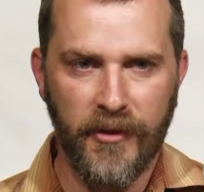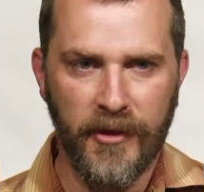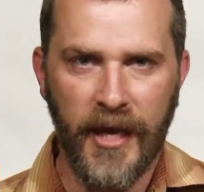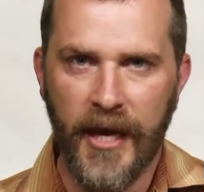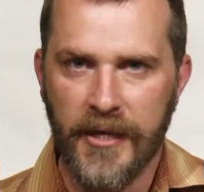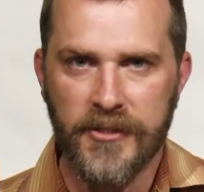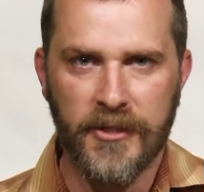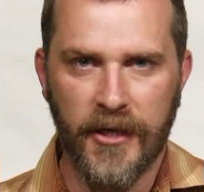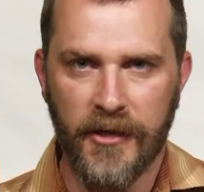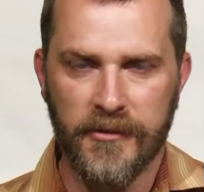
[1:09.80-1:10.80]
case
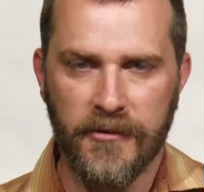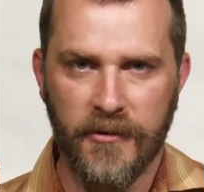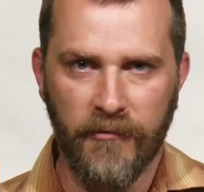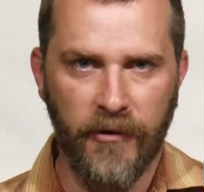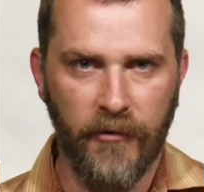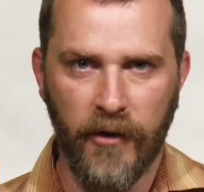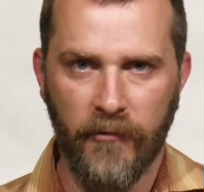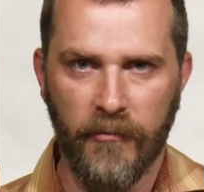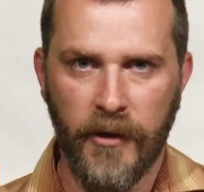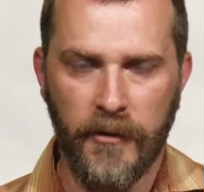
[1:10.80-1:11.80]
against the federal
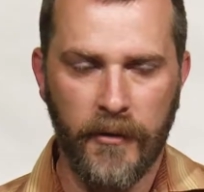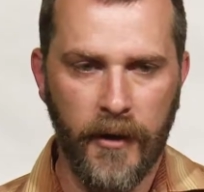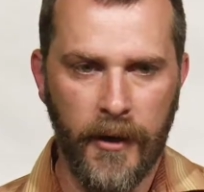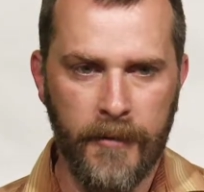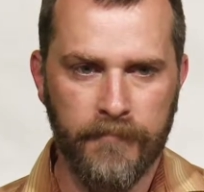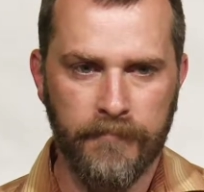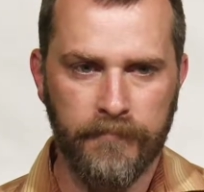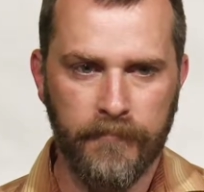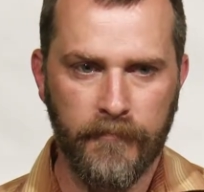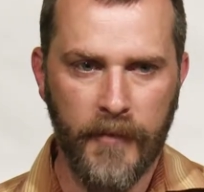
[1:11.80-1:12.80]
government,
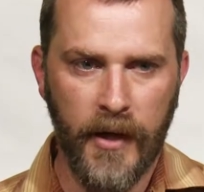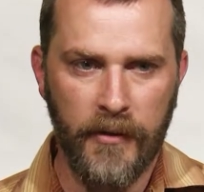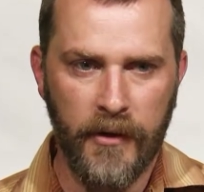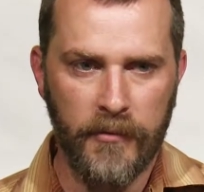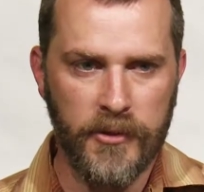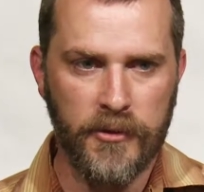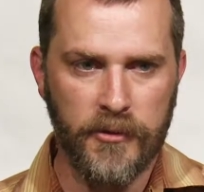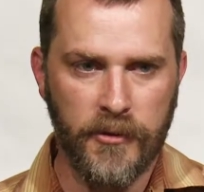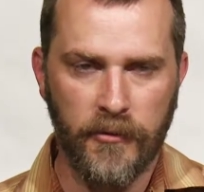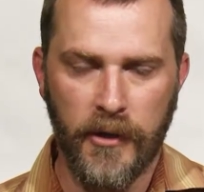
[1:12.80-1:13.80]
and there was
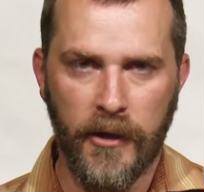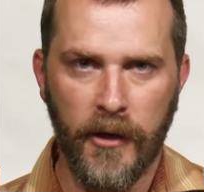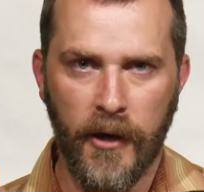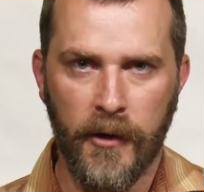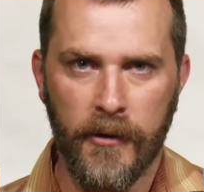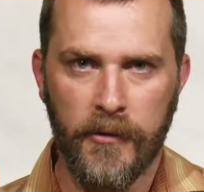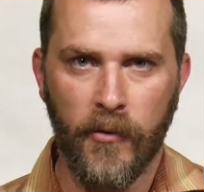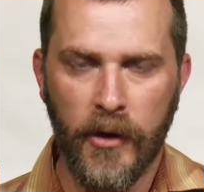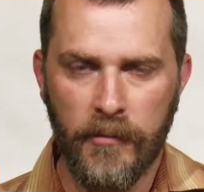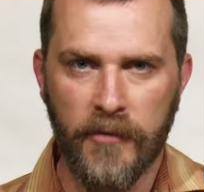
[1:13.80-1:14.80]
certainly
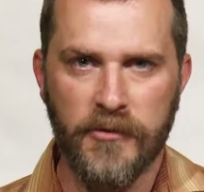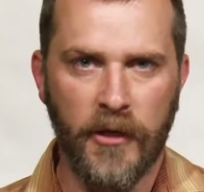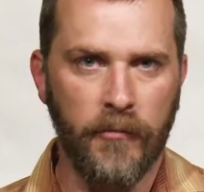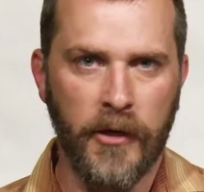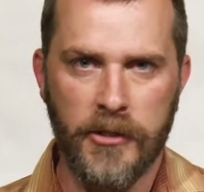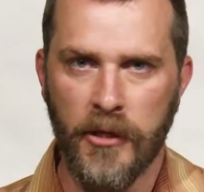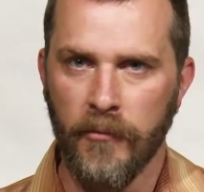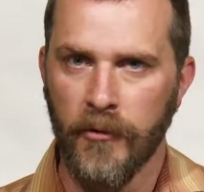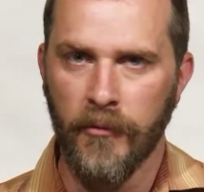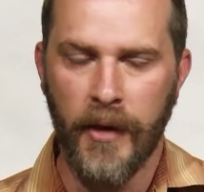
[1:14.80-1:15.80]
quite a bit of celebration in the
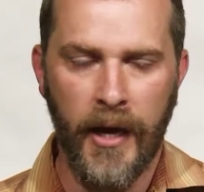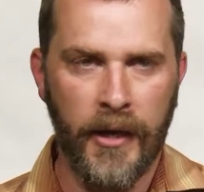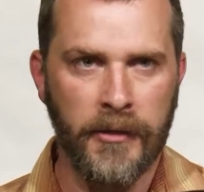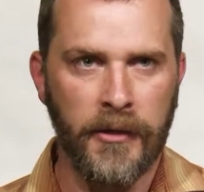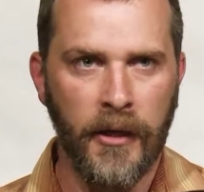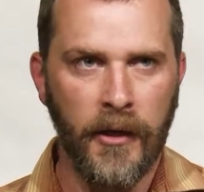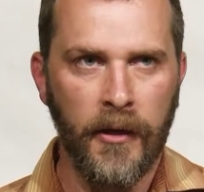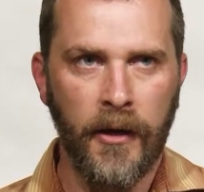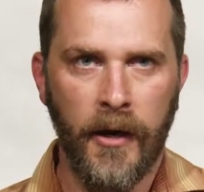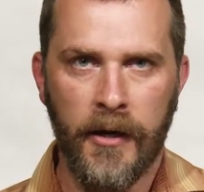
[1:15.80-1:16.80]
room. And
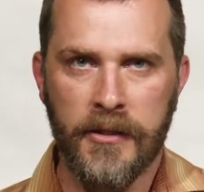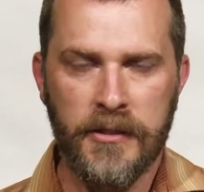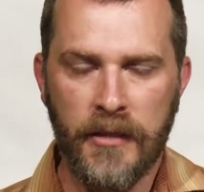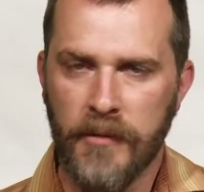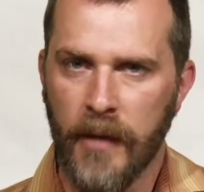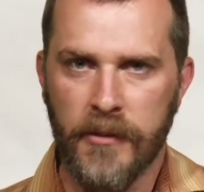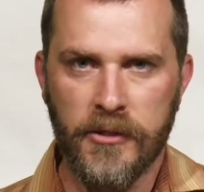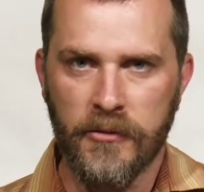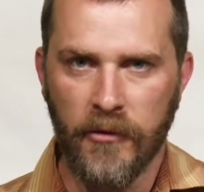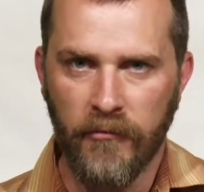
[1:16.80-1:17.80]
at the same time,
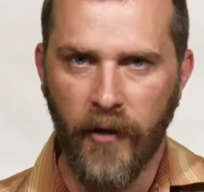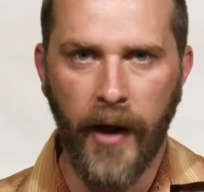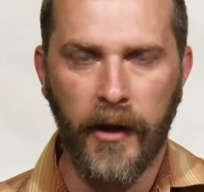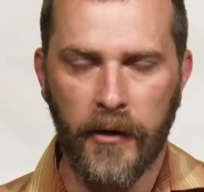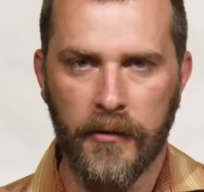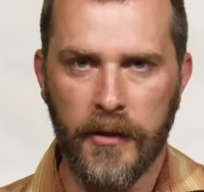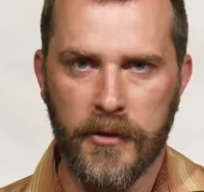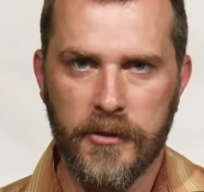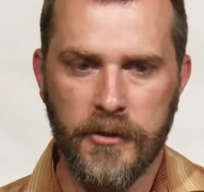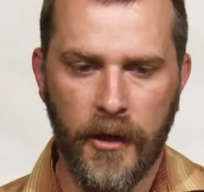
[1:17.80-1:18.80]
it's nerve-wracking.
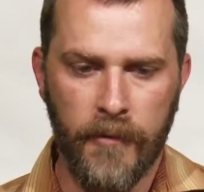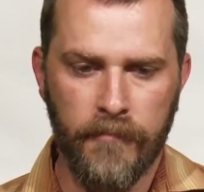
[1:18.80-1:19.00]
It's